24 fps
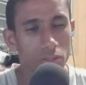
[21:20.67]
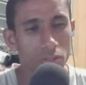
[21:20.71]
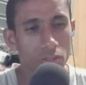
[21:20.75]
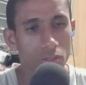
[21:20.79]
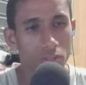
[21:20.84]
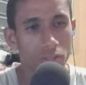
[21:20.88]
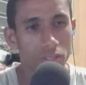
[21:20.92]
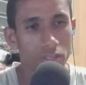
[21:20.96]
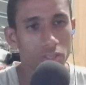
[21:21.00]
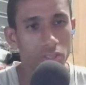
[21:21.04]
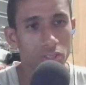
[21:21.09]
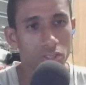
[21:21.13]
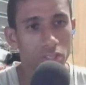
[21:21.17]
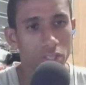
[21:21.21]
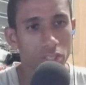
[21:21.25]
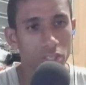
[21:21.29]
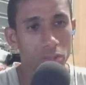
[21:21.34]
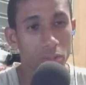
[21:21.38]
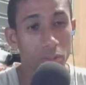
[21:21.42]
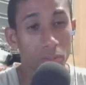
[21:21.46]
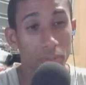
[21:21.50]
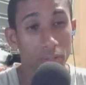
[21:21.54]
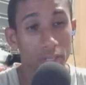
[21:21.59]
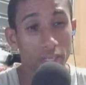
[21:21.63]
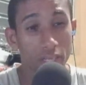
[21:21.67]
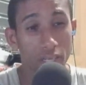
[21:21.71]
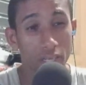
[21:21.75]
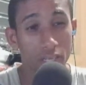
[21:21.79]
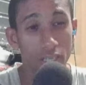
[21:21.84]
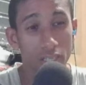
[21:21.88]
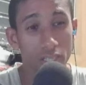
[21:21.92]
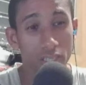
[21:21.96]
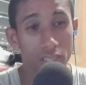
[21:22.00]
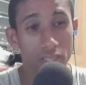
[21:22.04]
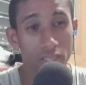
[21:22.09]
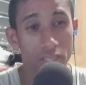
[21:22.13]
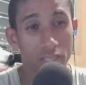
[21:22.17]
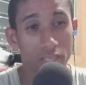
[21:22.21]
concerns me, because